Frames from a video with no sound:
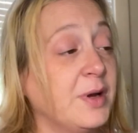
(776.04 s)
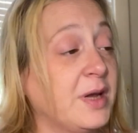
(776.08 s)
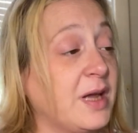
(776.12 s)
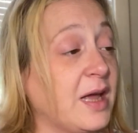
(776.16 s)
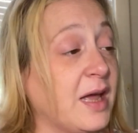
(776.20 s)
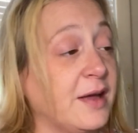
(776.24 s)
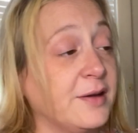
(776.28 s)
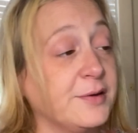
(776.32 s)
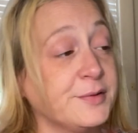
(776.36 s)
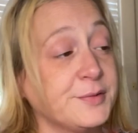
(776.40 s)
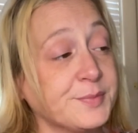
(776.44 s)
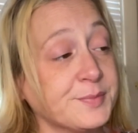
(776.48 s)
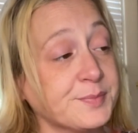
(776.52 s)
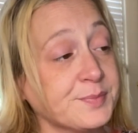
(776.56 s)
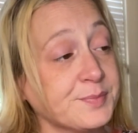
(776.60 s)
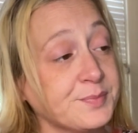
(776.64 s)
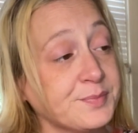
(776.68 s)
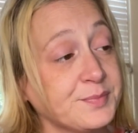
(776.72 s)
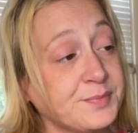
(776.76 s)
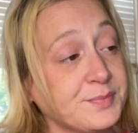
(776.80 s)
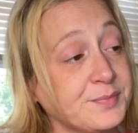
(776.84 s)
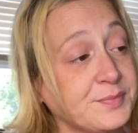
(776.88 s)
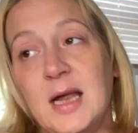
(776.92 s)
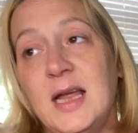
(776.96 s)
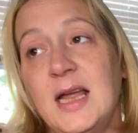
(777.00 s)
go.
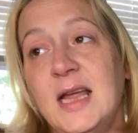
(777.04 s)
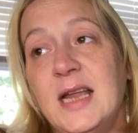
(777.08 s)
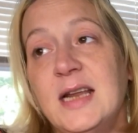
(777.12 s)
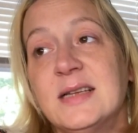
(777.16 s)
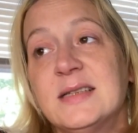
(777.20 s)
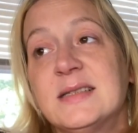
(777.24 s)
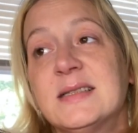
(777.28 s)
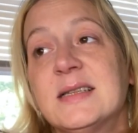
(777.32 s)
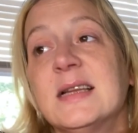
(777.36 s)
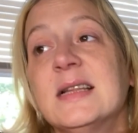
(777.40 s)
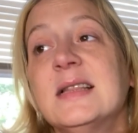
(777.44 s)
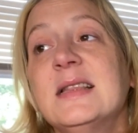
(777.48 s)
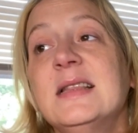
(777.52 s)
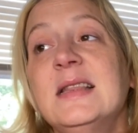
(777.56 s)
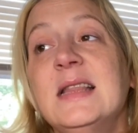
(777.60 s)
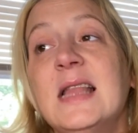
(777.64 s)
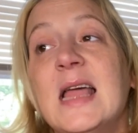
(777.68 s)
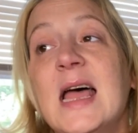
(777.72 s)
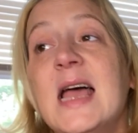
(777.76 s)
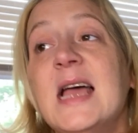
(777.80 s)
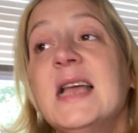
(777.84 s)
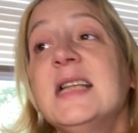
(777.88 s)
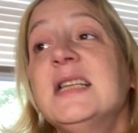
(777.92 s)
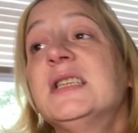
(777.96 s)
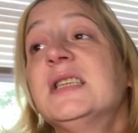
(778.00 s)
It is
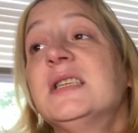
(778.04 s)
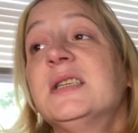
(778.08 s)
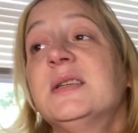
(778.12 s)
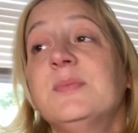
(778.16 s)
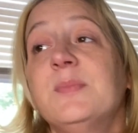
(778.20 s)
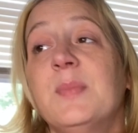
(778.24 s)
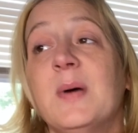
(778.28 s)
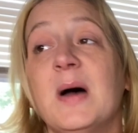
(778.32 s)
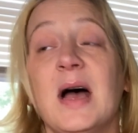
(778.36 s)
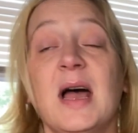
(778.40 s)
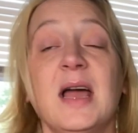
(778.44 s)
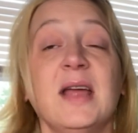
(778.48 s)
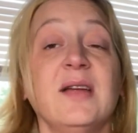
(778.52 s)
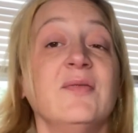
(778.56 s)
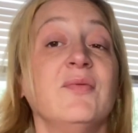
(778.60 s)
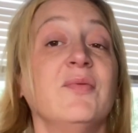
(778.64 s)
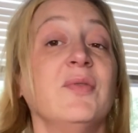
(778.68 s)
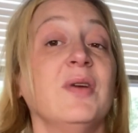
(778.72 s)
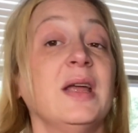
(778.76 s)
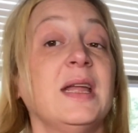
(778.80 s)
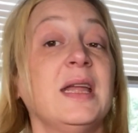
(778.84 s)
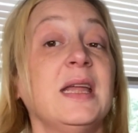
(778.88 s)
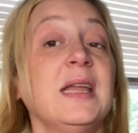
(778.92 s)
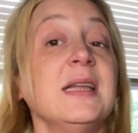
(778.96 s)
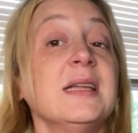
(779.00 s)
alleged by
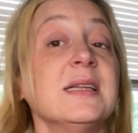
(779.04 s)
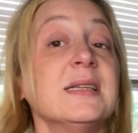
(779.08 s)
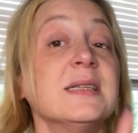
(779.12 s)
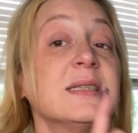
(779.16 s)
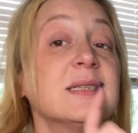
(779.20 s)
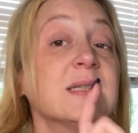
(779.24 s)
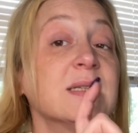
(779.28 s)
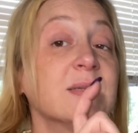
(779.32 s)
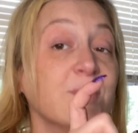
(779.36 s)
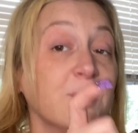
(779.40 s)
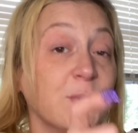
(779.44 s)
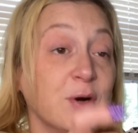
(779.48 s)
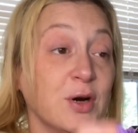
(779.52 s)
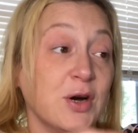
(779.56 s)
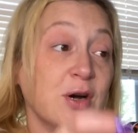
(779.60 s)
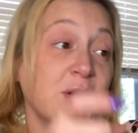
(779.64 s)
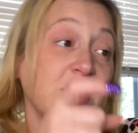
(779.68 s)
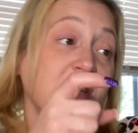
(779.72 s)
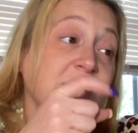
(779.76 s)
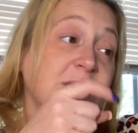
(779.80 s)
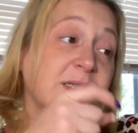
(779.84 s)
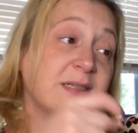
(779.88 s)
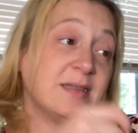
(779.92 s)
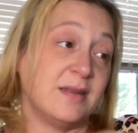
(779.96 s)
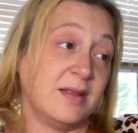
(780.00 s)
Ricky
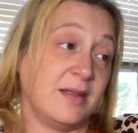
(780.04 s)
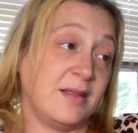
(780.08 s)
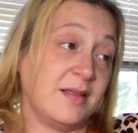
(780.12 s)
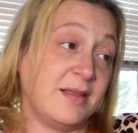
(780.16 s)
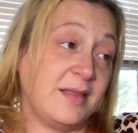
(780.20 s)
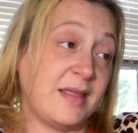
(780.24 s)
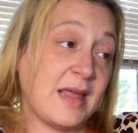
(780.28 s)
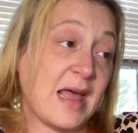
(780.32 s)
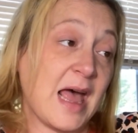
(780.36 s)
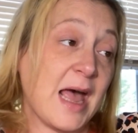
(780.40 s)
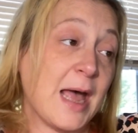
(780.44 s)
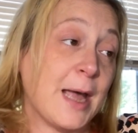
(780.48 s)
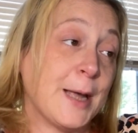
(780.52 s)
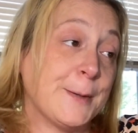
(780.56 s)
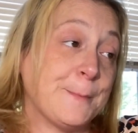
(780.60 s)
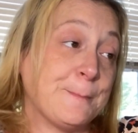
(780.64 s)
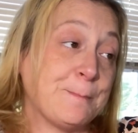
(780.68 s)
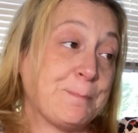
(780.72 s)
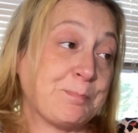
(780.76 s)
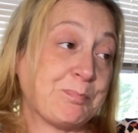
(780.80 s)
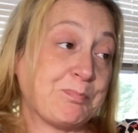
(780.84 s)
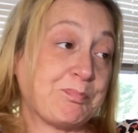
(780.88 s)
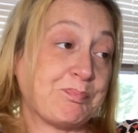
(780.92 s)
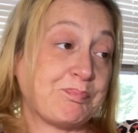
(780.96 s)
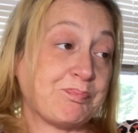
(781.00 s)
Smyrnes that
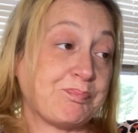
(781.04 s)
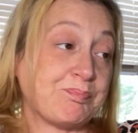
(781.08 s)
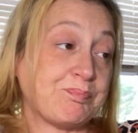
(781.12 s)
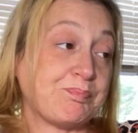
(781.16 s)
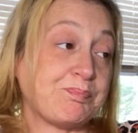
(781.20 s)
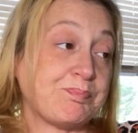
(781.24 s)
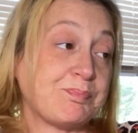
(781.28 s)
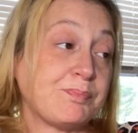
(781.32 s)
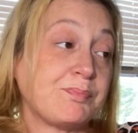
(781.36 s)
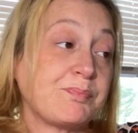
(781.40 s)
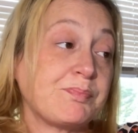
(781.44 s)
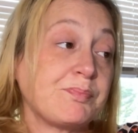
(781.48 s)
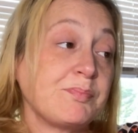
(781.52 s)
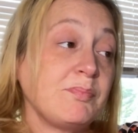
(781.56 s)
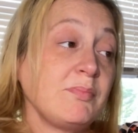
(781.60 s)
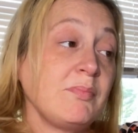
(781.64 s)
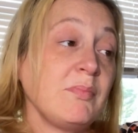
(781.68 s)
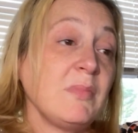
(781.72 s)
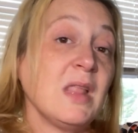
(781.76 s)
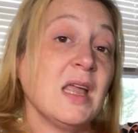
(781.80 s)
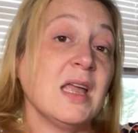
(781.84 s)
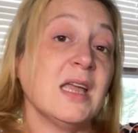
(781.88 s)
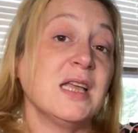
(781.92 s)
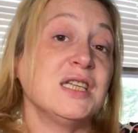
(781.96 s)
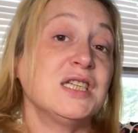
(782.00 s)

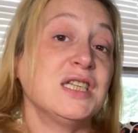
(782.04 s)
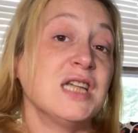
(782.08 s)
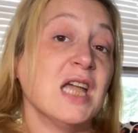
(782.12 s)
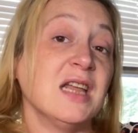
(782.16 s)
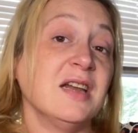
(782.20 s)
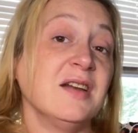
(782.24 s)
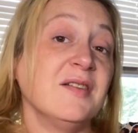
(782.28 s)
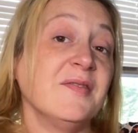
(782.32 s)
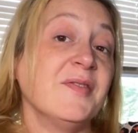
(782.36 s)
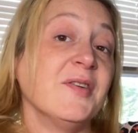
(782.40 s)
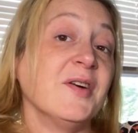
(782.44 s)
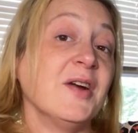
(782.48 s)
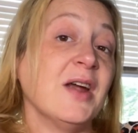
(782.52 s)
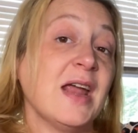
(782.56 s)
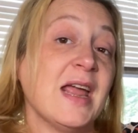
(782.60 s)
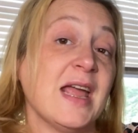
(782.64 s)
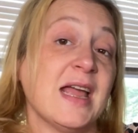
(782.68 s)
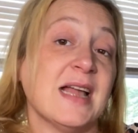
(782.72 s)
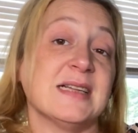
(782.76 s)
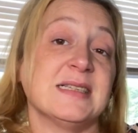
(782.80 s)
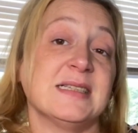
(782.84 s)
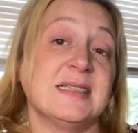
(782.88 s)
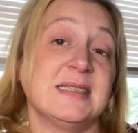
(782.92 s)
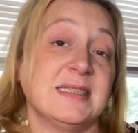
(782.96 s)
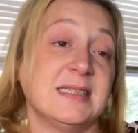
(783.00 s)
Jennifer
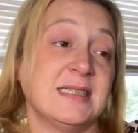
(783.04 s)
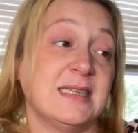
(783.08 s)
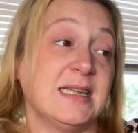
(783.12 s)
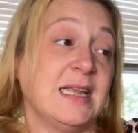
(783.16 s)
asked